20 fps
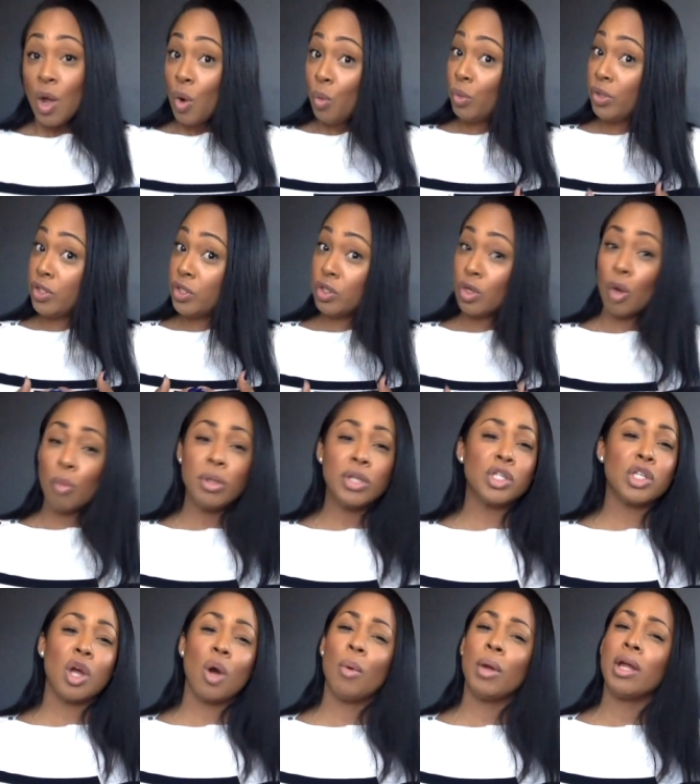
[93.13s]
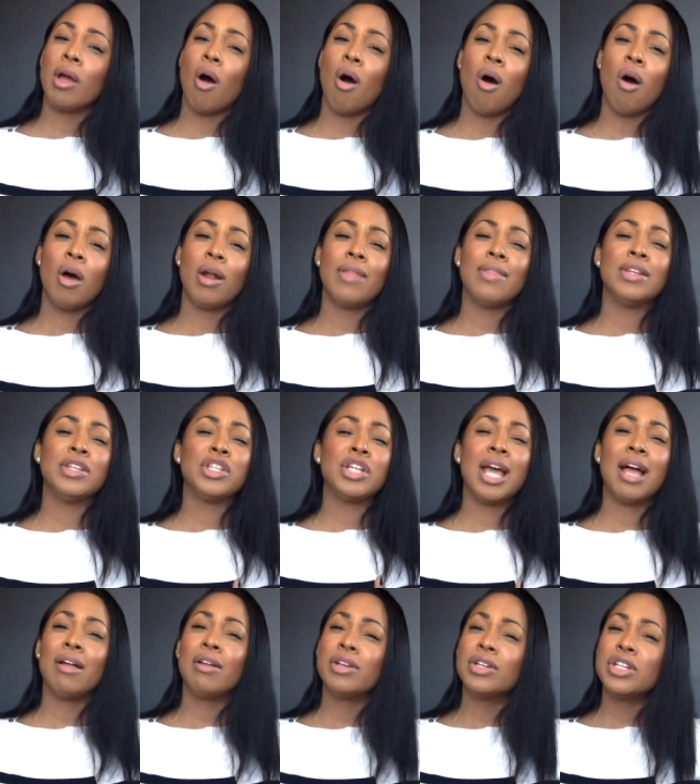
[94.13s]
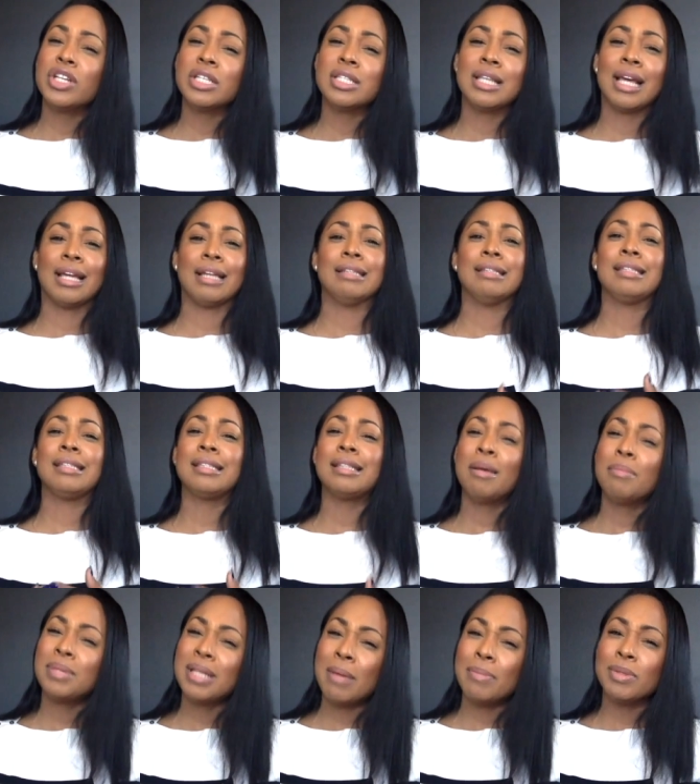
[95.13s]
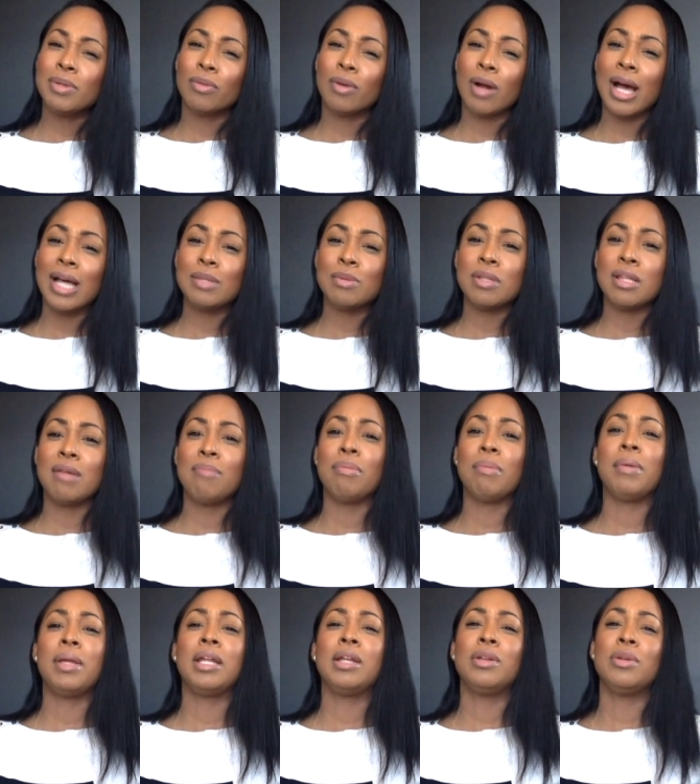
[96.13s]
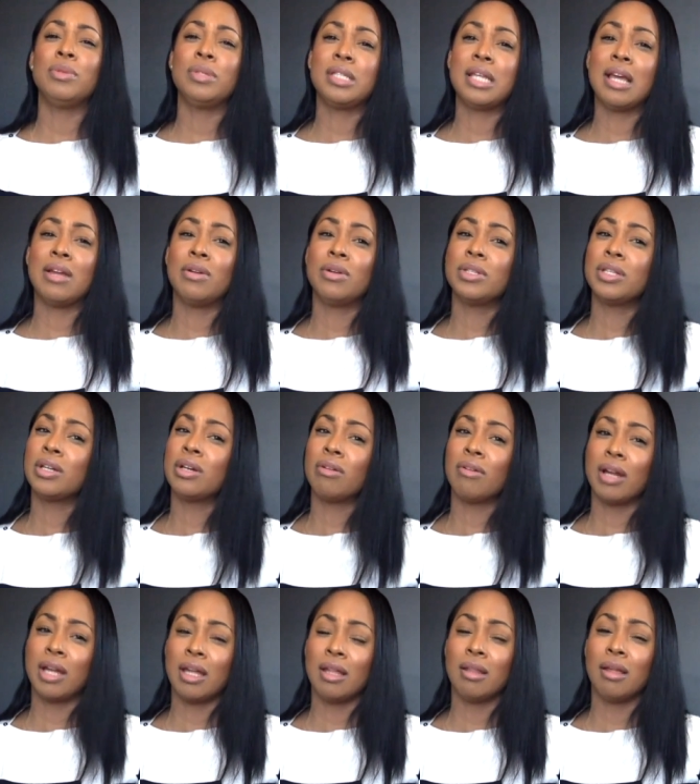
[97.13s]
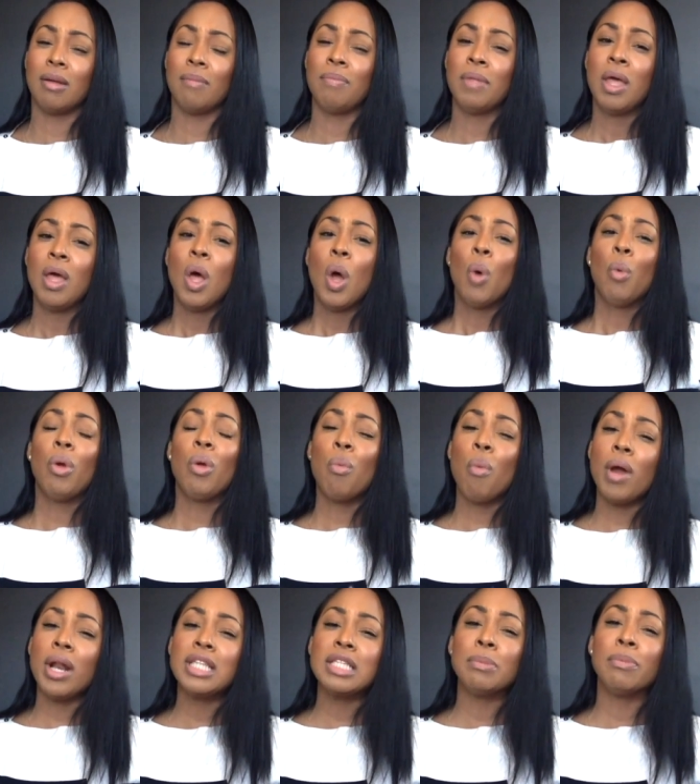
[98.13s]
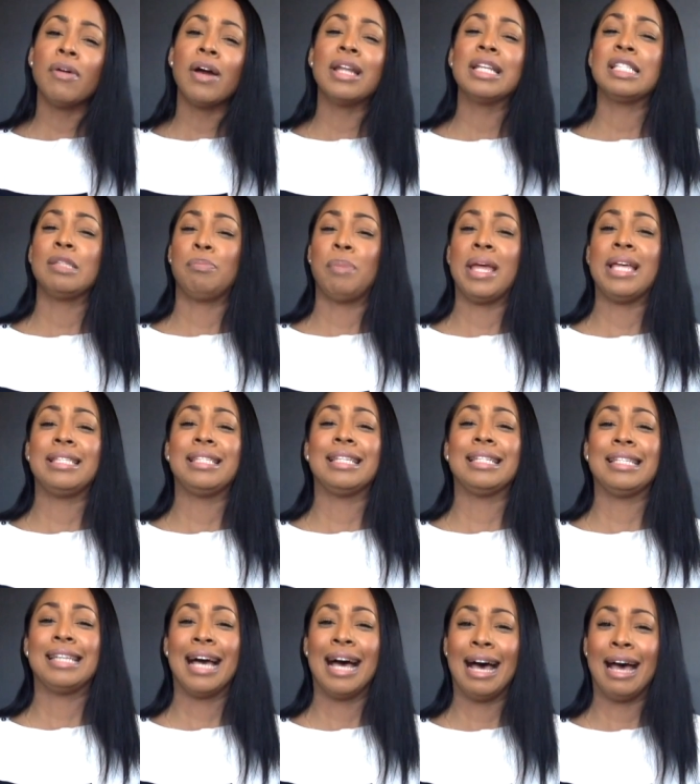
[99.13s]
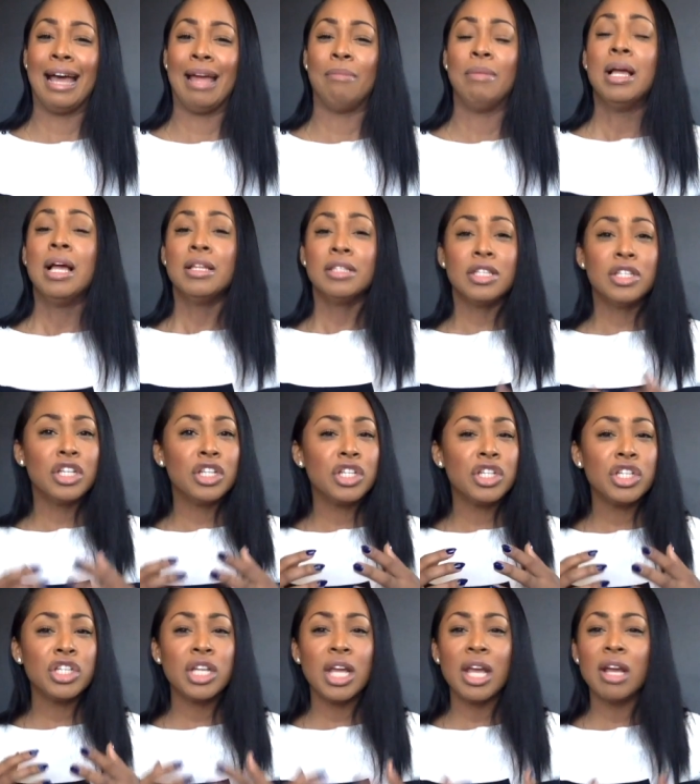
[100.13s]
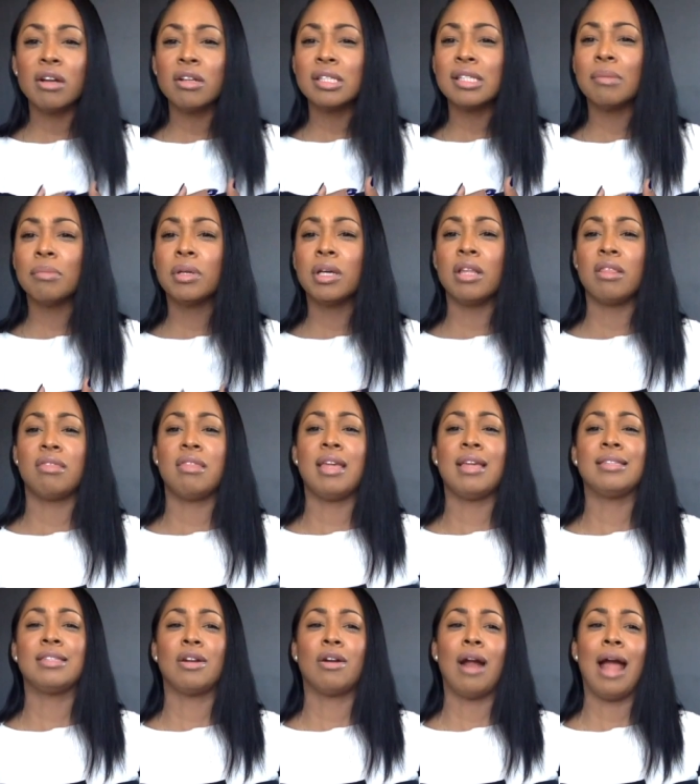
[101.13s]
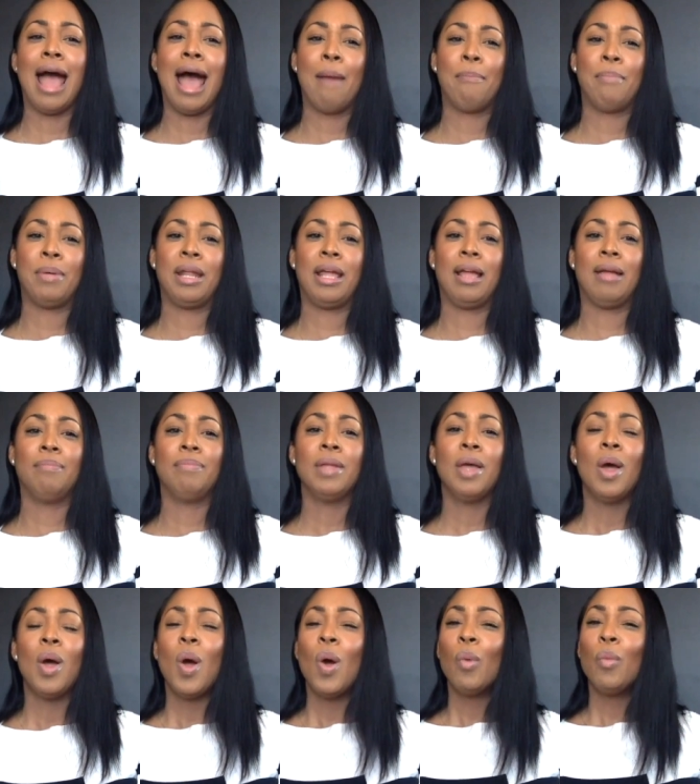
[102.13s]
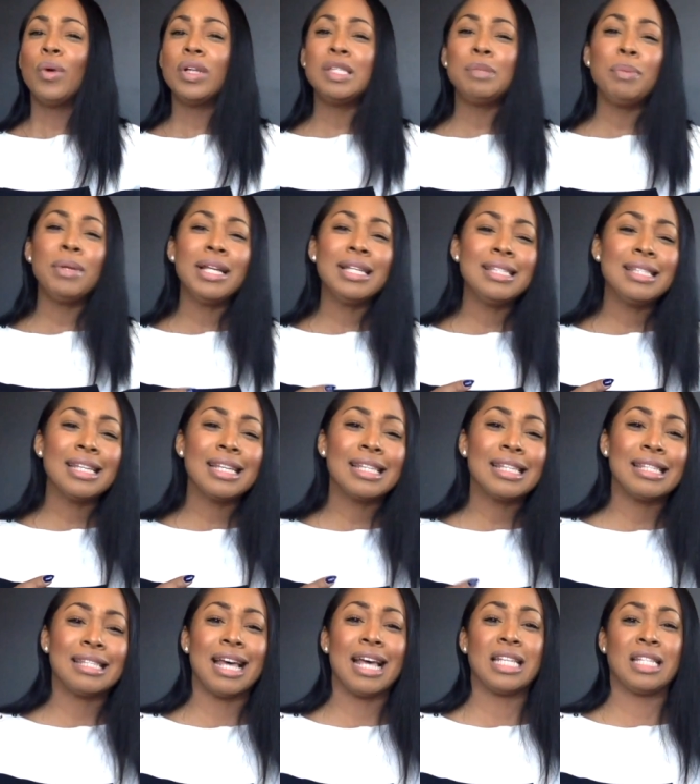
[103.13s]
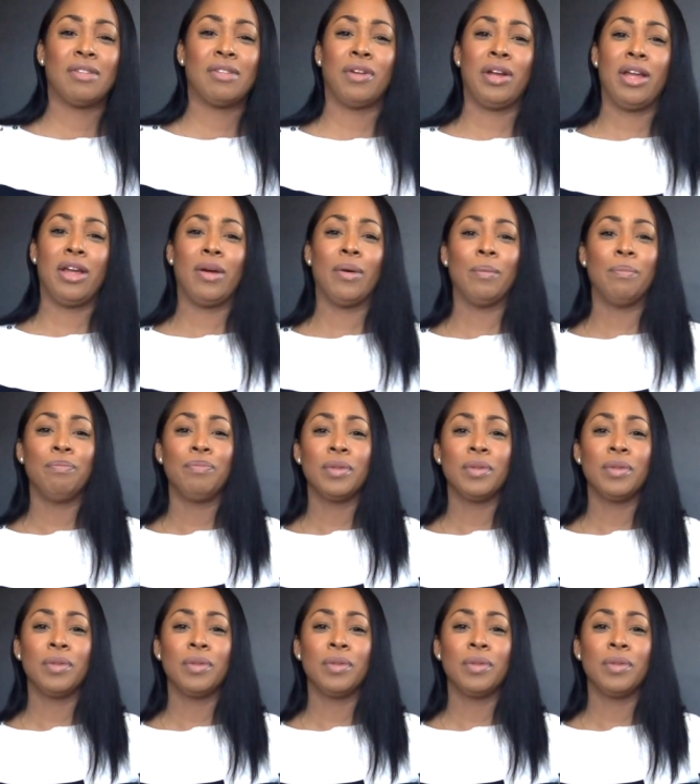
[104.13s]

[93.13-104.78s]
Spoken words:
With so much going on and the challenges that can sometimes arise with implementing new standards and curriculum, we wanted to provide a space and time to just share some good things that are happening. What's been a success for you?